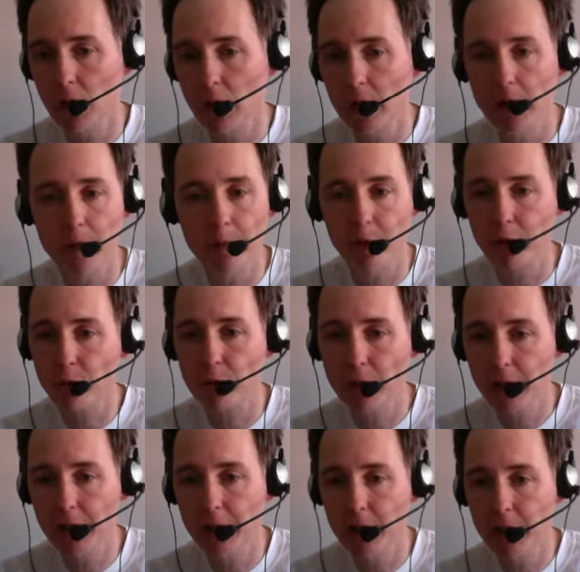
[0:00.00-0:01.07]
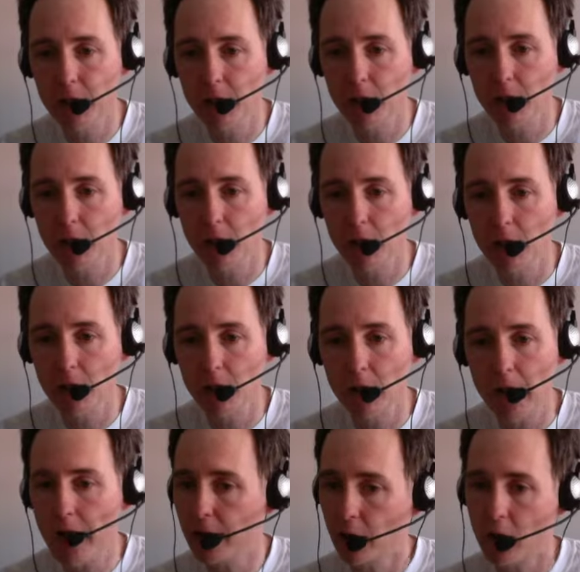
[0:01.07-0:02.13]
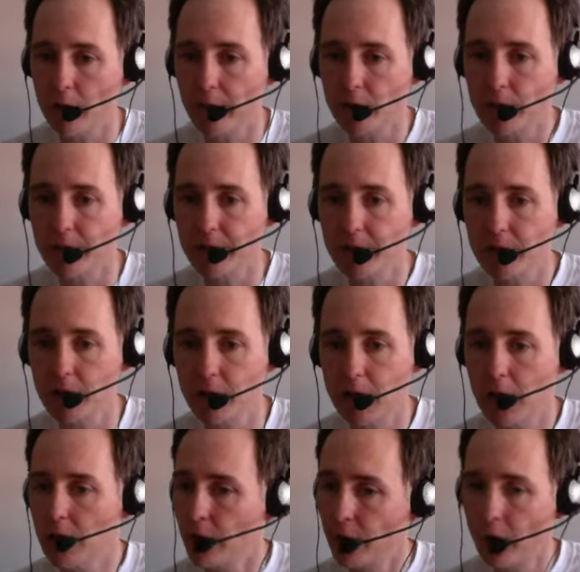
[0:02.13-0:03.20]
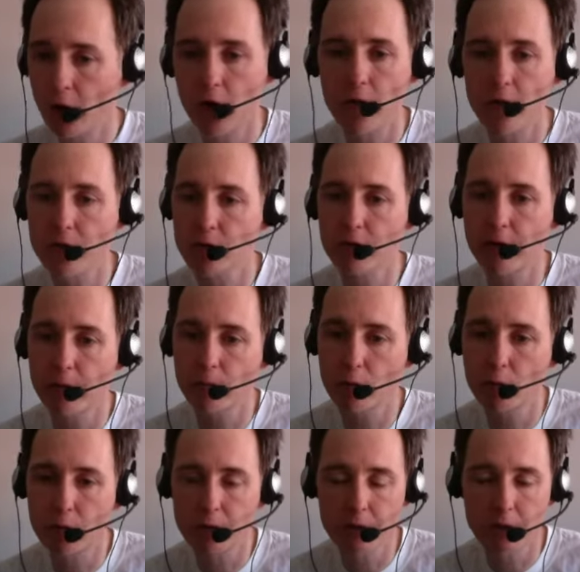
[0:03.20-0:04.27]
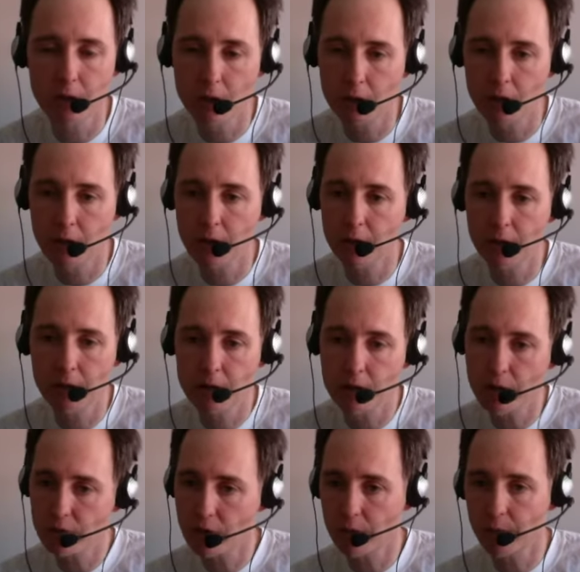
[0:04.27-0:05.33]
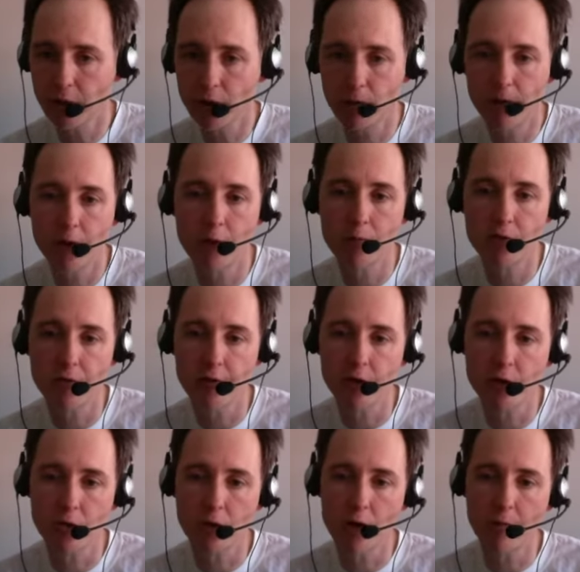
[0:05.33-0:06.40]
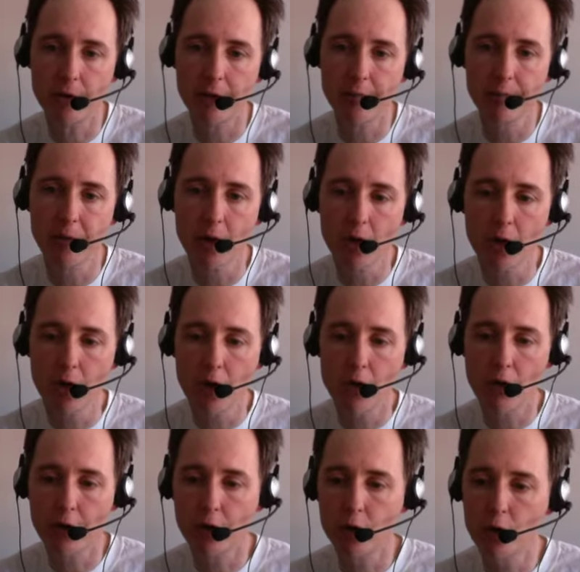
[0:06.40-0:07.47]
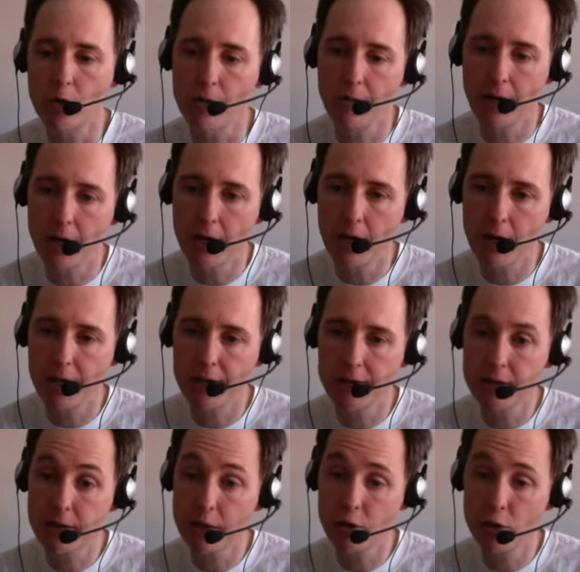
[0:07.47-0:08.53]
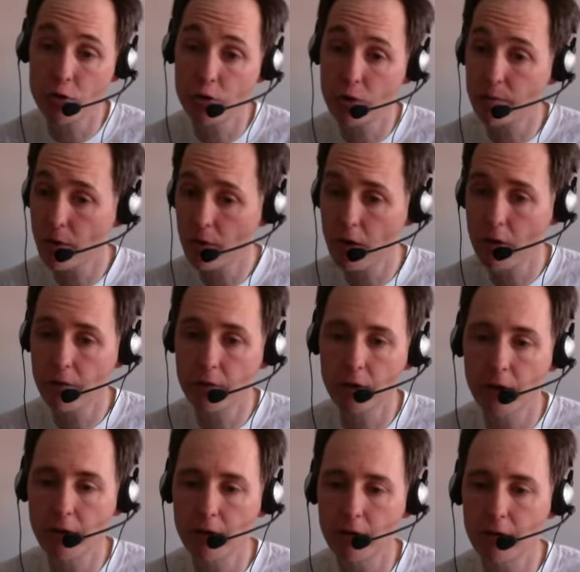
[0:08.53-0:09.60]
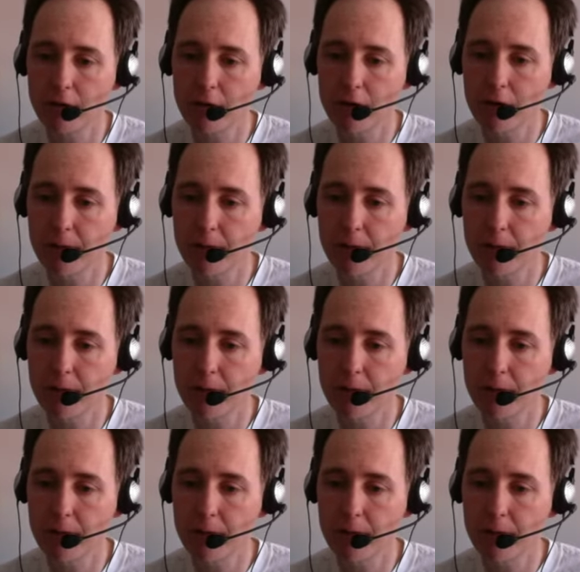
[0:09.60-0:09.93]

And number 3, add a comic twist. If you follow those 3 rules, there's no stopping you in observational comedy. Alright, cool. Stay tuned tomorrow for another